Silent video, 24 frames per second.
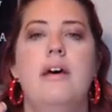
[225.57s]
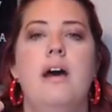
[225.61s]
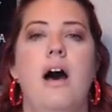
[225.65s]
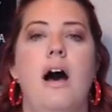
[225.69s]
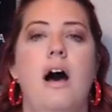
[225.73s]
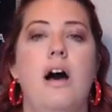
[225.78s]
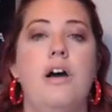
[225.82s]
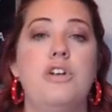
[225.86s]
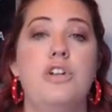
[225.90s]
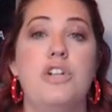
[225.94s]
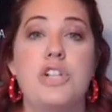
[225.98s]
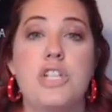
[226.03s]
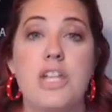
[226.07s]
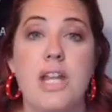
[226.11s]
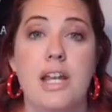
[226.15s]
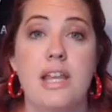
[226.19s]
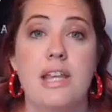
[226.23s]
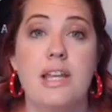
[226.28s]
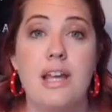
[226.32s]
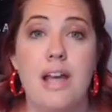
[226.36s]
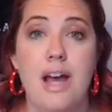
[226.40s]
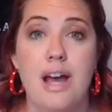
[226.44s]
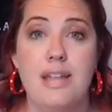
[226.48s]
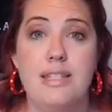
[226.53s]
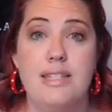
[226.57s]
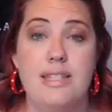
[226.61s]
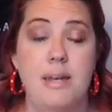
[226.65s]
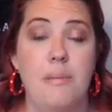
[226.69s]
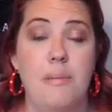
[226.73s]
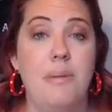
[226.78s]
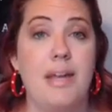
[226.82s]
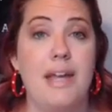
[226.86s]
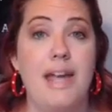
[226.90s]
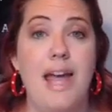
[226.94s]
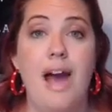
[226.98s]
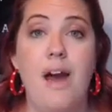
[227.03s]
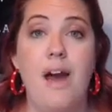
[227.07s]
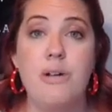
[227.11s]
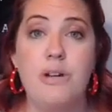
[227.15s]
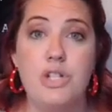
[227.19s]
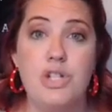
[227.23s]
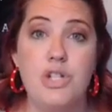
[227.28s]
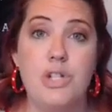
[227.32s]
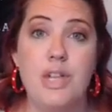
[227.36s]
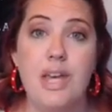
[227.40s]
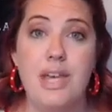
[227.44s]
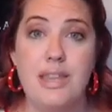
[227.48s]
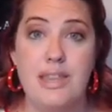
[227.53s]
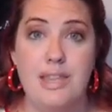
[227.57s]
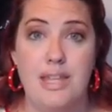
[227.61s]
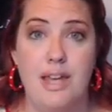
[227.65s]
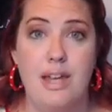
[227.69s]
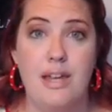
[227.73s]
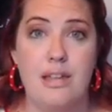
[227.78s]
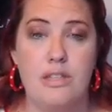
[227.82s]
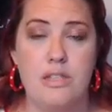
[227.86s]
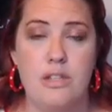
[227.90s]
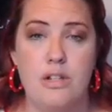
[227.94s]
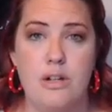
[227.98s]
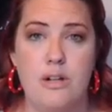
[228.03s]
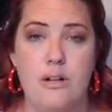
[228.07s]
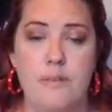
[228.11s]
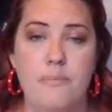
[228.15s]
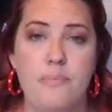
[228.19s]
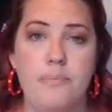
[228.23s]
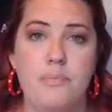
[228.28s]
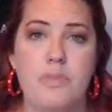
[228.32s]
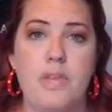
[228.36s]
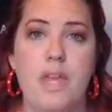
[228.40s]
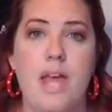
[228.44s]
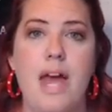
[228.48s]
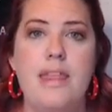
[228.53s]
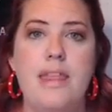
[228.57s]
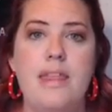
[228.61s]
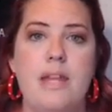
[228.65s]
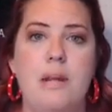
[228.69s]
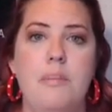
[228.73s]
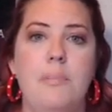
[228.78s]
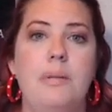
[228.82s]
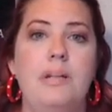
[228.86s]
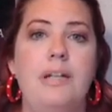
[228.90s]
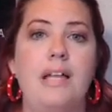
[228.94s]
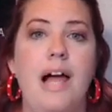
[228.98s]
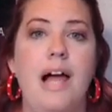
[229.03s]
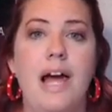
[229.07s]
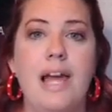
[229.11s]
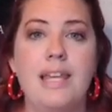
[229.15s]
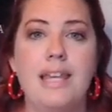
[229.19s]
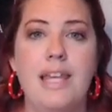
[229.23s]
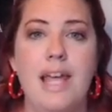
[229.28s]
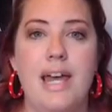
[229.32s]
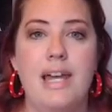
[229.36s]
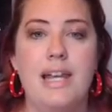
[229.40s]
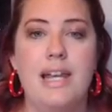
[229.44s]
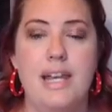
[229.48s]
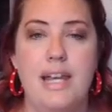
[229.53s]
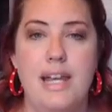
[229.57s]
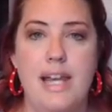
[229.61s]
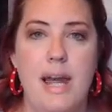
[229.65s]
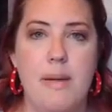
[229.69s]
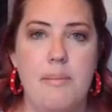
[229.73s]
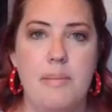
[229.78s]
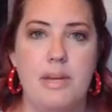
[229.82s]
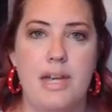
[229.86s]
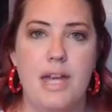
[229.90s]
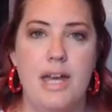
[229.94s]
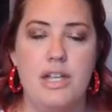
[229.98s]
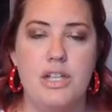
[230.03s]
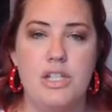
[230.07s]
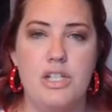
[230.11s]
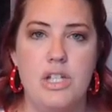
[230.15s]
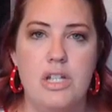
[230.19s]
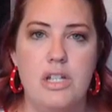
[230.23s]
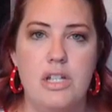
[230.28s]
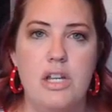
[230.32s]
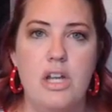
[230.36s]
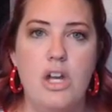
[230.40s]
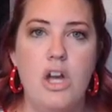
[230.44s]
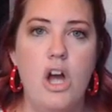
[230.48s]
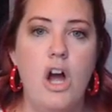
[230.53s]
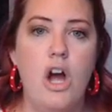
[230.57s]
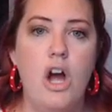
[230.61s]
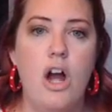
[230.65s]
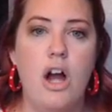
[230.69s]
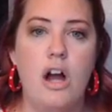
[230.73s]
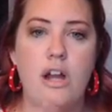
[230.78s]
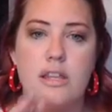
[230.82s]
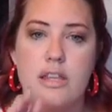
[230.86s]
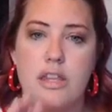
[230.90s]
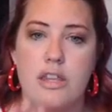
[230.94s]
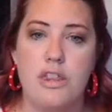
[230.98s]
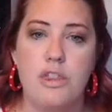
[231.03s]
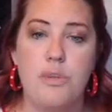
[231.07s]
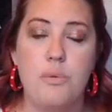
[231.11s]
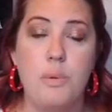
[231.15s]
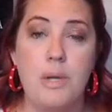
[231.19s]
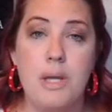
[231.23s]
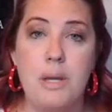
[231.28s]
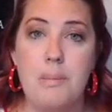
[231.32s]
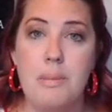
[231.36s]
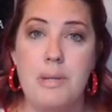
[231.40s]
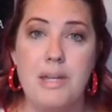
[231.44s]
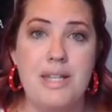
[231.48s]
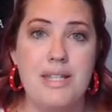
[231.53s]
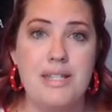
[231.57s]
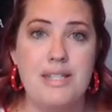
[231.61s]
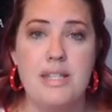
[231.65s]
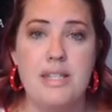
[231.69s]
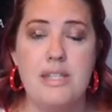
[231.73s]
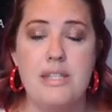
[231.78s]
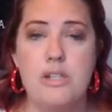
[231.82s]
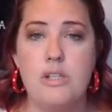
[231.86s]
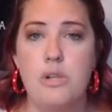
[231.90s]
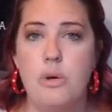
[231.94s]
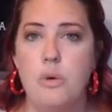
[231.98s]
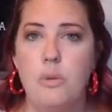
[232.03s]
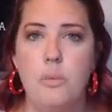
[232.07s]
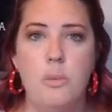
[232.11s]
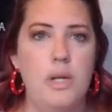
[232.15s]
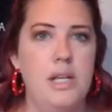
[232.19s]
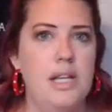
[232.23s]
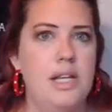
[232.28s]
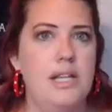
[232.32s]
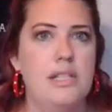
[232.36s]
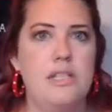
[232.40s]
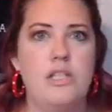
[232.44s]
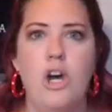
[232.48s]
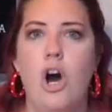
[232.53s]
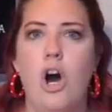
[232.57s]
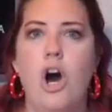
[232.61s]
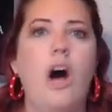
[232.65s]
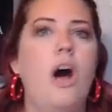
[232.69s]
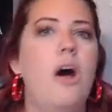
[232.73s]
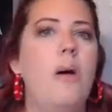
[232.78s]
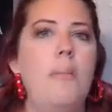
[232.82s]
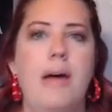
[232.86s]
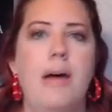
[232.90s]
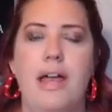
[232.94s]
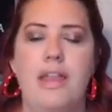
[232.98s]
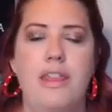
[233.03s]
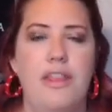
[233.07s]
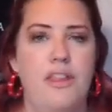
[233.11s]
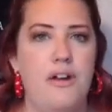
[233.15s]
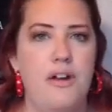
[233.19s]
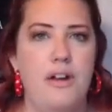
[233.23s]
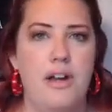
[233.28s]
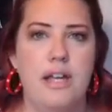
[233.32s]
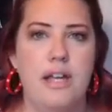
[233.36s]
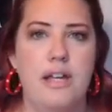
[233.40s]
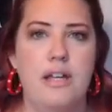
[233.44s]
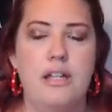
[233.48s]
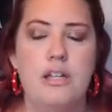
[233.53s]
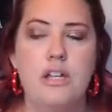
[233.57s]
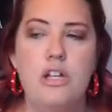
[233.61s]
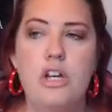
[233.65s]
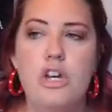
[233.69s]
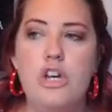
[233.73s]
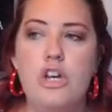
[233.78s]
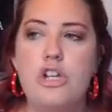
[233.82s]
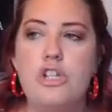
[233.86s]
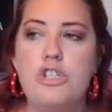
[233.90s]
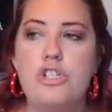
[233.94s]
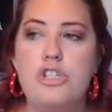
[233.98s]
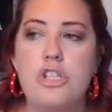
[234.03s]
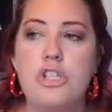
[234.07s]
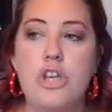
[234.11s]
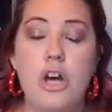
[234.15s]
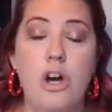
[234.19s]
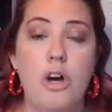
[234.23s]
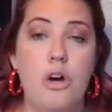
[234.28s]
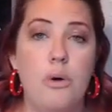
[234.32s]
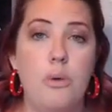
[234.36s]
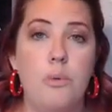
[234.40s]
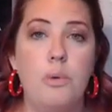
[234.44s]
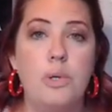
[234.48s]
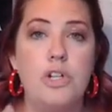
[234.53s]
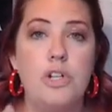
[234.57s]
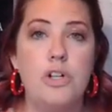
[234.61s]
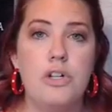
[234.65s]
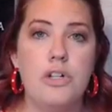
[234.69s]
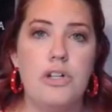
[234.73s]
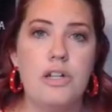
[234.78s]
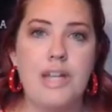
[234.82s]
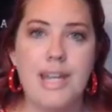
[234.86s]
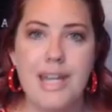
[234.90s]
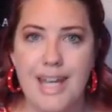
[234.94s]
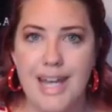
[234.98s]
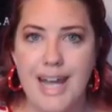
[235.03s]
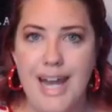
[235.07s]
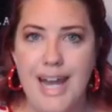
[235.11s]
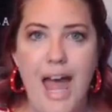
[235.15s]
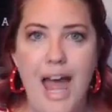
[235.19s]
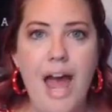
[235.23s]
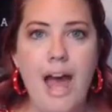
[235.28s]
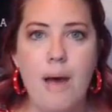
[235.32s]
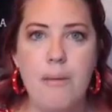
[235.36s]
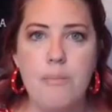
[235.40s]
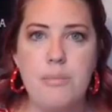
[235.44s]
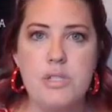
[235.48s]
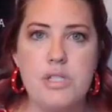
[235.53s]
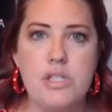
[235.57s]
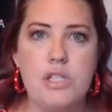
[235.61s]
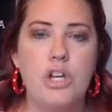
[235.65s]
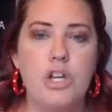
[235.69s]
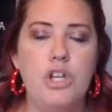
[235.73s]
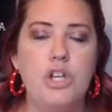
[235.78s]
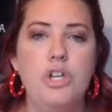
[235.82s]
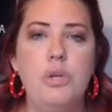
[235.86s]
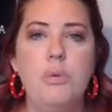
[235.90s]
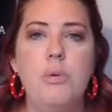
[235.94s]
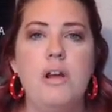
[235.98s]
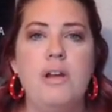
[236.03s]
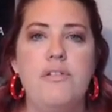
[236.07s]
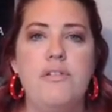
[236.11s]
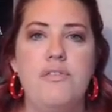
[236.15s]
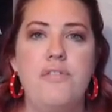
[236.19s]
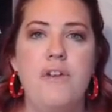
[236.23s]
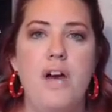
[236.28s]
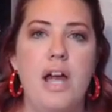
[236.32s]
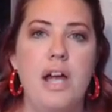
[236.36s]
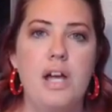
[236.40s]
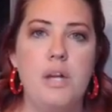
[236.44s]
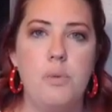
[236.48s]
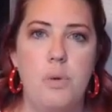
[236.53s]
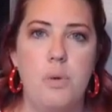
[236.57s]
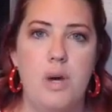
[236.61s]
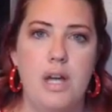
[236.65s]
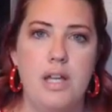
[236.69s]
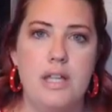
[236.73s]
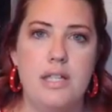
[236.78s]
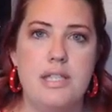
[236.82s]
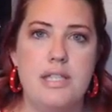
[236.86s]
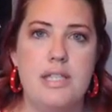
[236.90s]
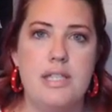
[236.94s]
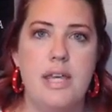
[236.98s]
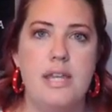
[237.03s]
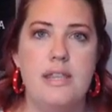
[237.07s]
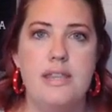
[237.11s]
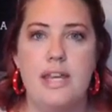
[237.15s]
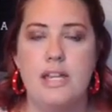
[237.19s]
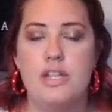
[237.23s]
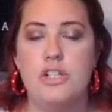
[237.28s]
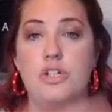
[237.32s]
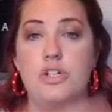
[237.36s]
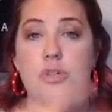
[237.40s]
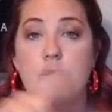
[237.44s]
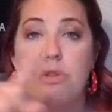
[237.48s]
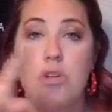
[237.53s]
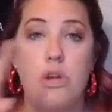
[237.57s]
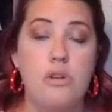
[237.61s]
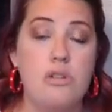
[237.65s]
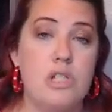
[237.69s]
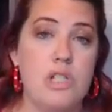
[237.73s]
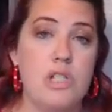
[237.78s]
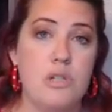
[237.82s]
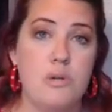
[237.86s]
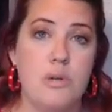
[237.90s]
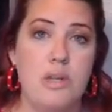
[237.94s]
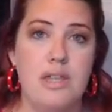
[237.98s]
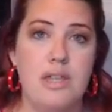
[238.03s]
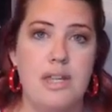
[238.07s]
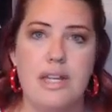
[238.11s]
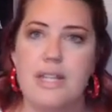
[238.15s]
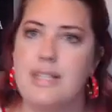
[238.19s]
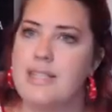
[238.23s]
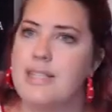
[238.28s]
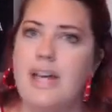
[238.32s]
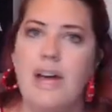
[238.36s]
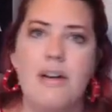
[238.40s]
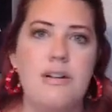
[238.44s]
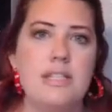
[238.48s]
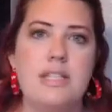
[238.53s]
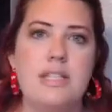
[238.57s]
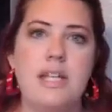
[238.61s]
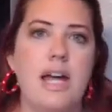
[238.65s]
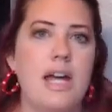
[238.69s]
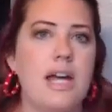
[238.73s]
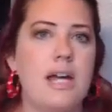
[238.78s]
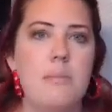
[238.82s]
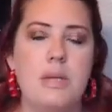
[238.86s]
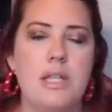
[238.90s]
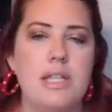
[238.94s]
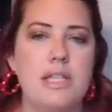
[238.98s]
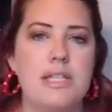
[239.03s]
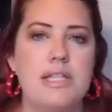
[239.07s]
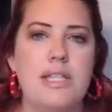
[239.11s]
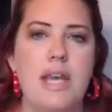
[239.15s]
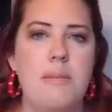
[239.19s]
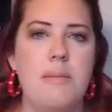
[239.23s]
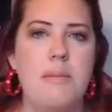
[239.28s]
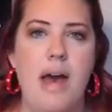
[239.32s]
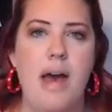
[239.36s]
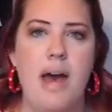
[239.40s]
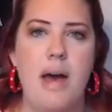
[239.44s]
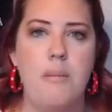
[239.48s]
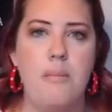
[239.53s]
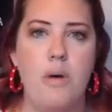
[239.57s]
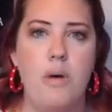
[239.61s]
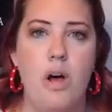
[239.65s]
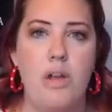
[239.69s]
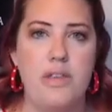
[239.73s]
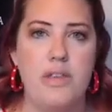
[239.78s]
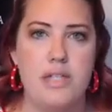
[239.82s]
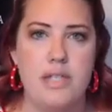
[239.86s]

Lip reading: understanding the concept, like how did you get the answer, and then applying that in an application, are the 3 pieces we need to all math learning. So when you're looking at apps, you want to find ones that do those 3 things. Now, it's not going to be the same app all the